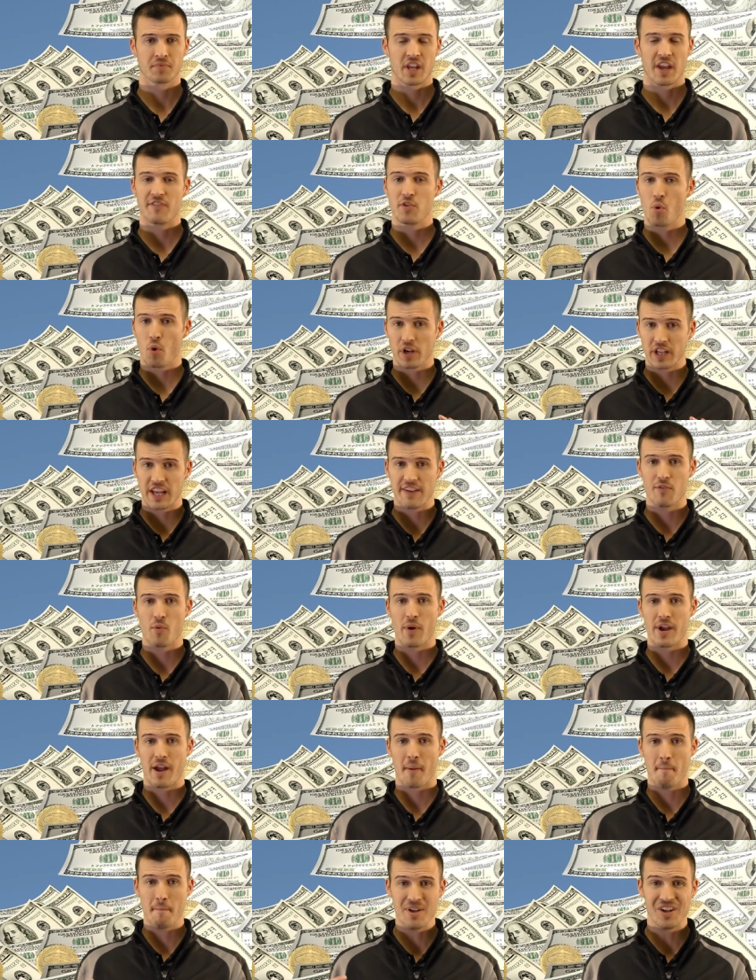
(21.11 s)
If you want to give
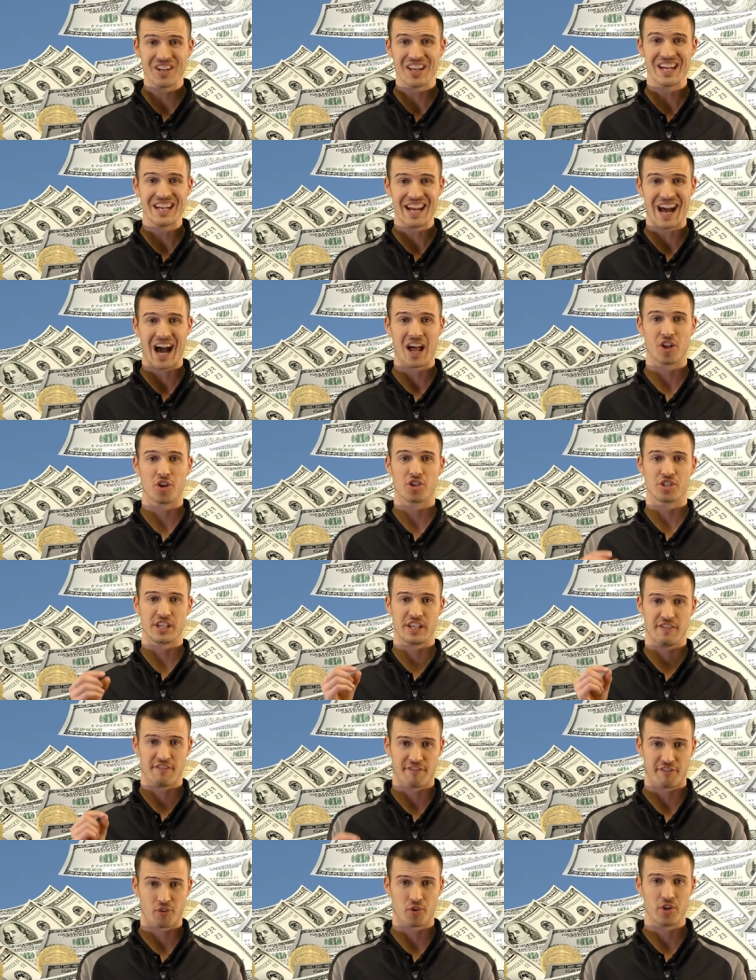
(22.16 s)
away a million dollars
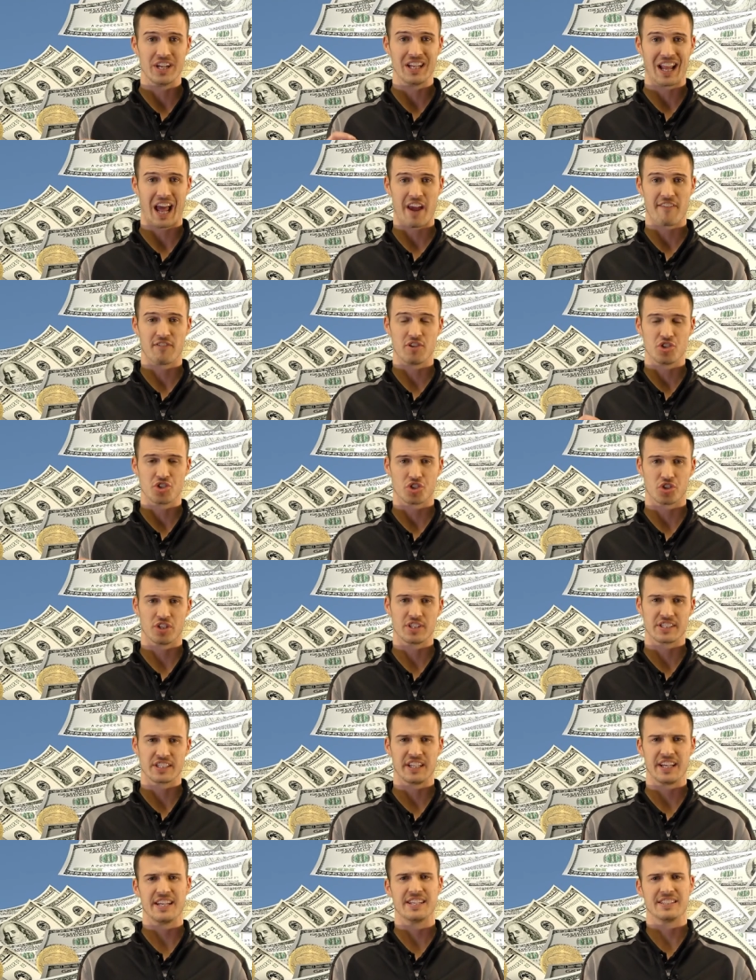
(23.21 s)
in free life
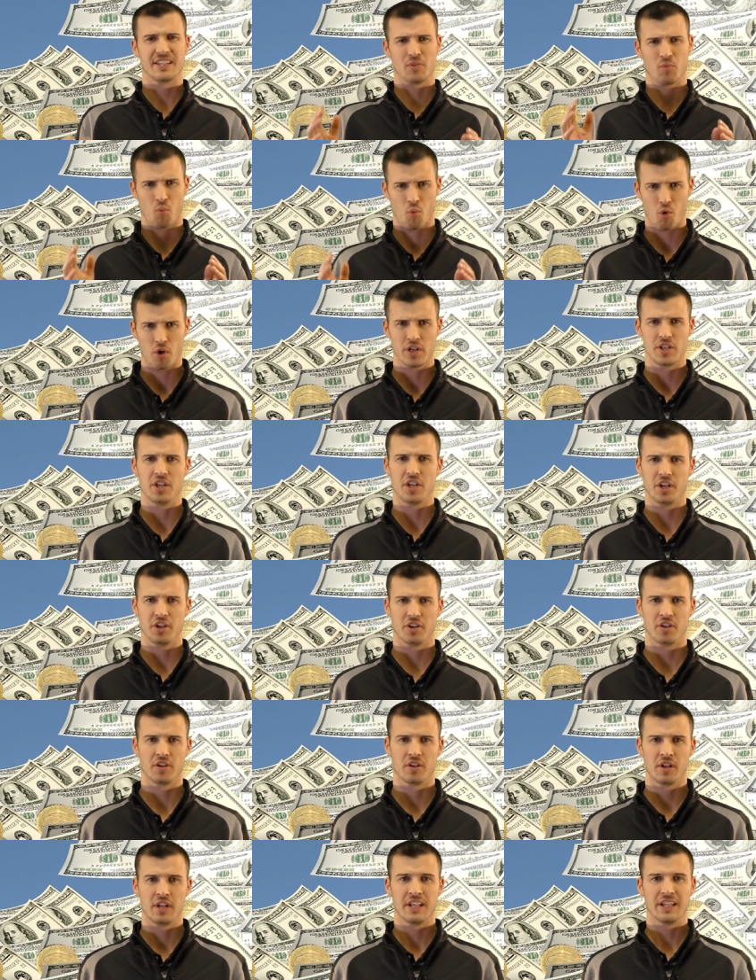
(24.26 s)
insurance leads in one
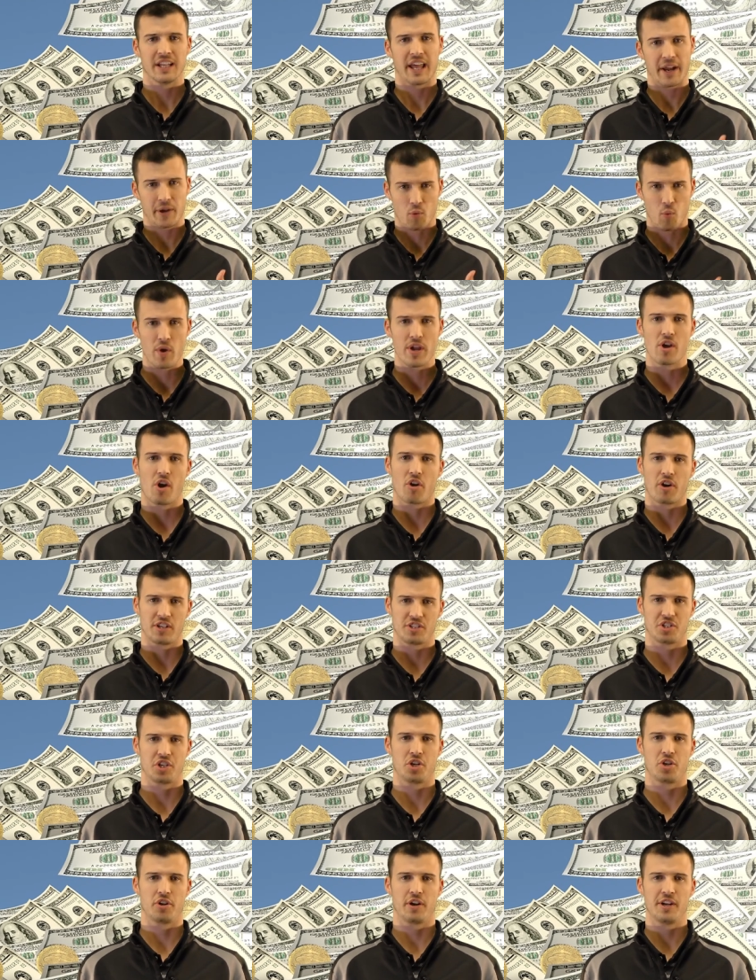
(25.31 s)
year, like we are at
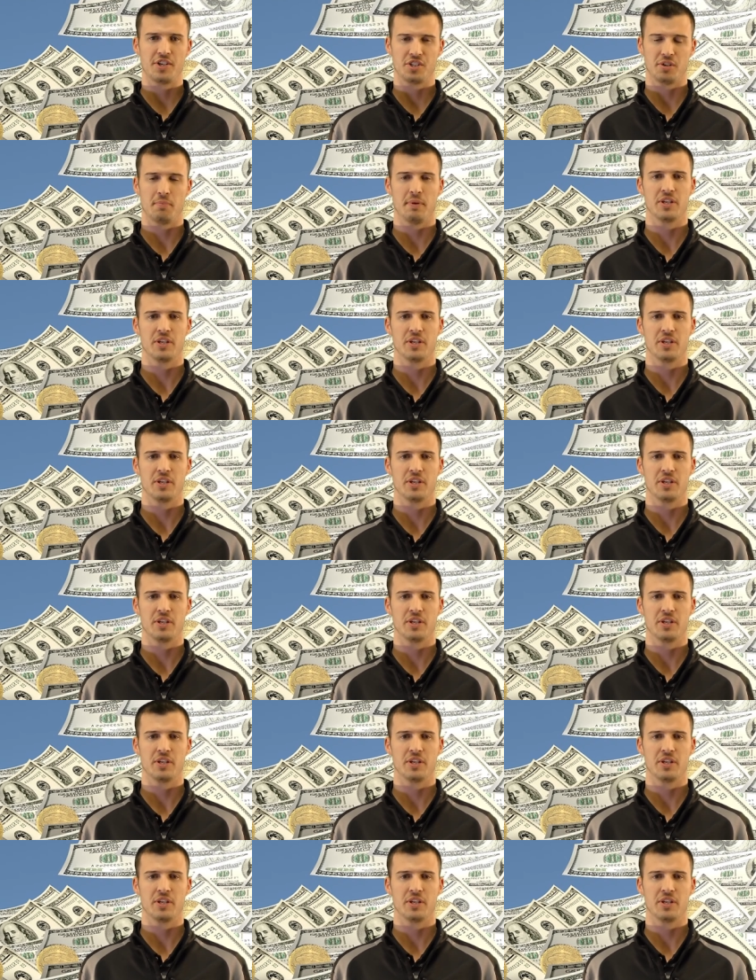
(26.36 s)
Secure Agent